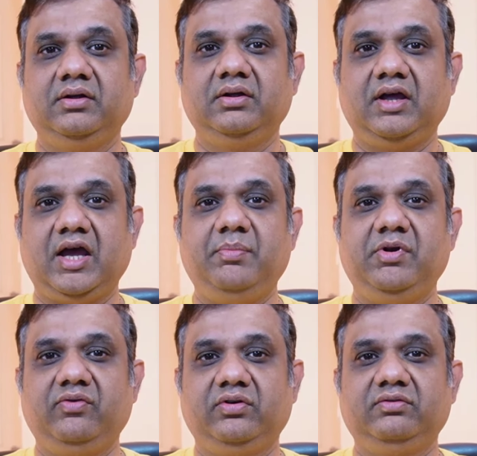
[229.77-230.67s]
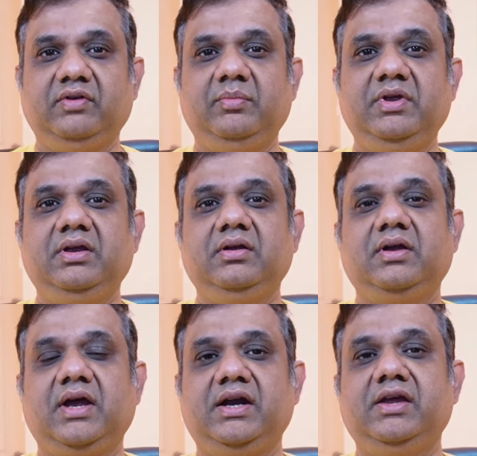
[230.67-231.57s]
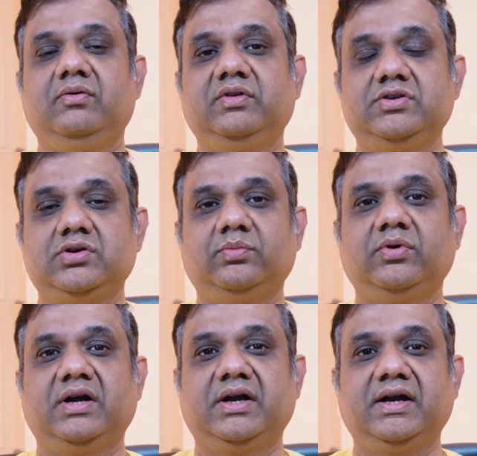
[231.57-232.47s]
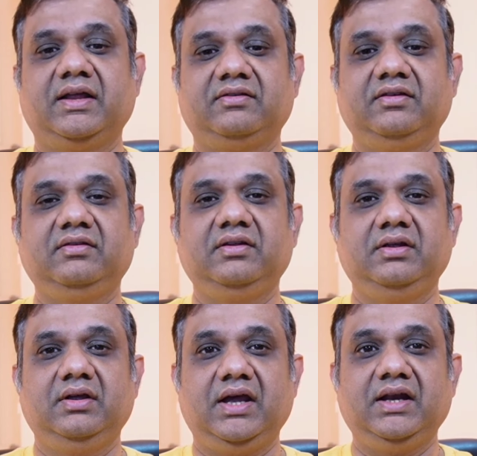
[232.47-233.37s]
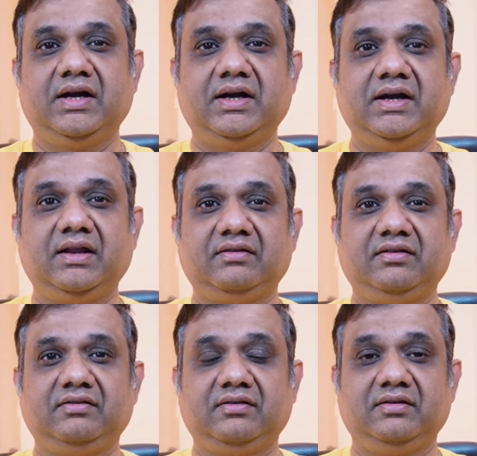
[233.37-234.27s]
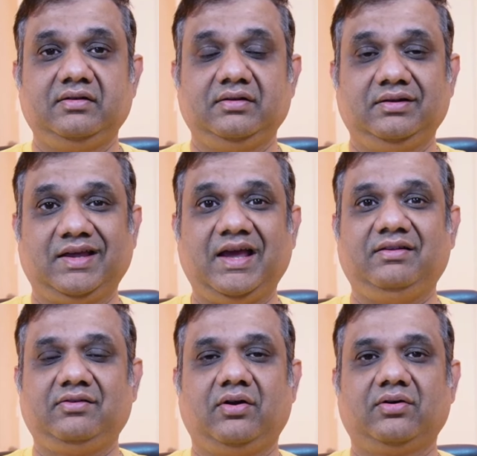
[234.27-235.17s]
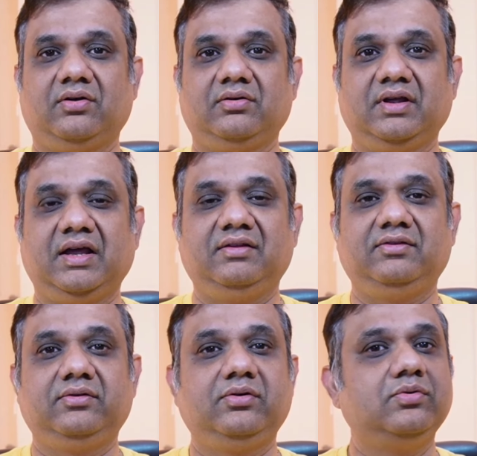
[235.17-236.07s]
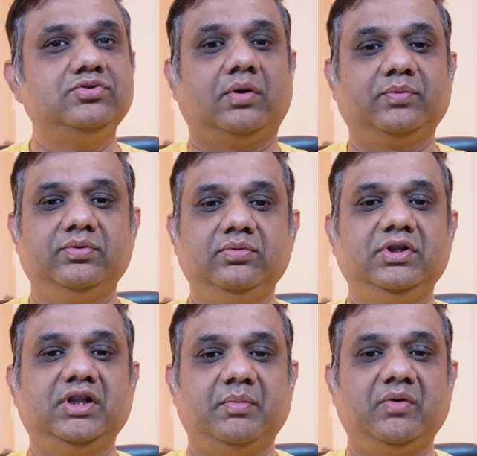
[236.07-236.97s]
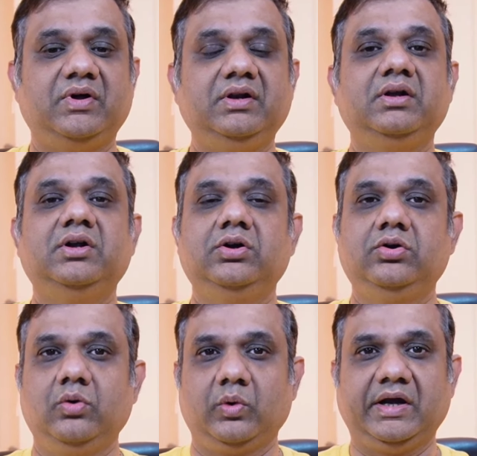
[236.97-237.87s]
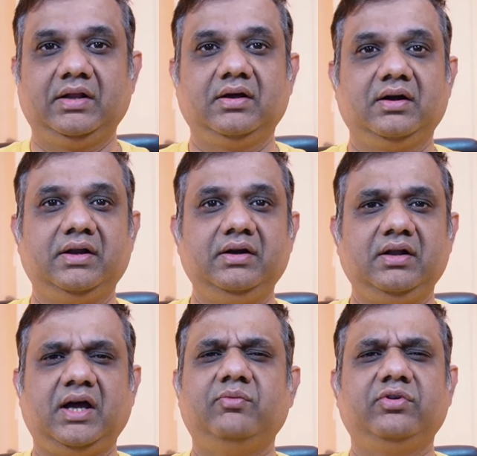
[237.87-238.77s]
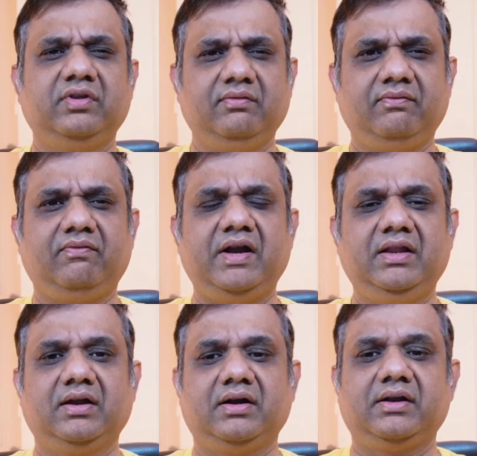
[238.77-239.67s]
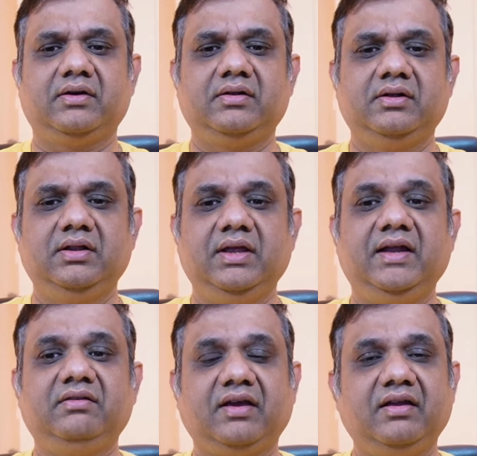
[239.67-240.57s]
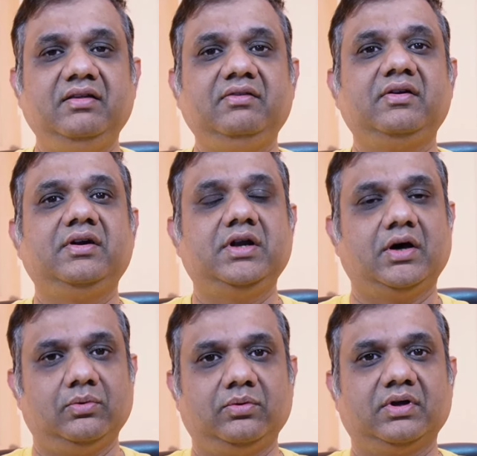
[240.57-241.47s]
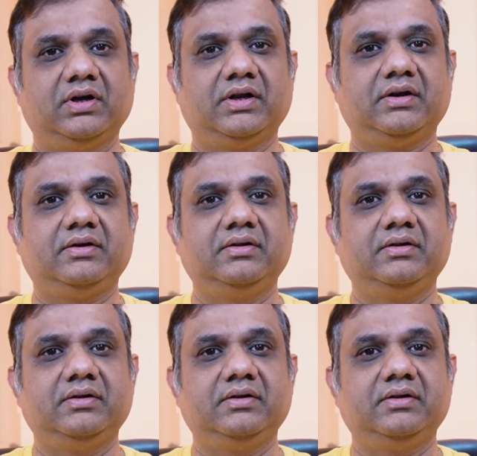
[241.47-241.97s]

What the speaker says: AppEnforce will be handing over the job to content access, and content access CAS.log has two jobs to do. Number one, to locate the content, I would say find the content, and second is download the content.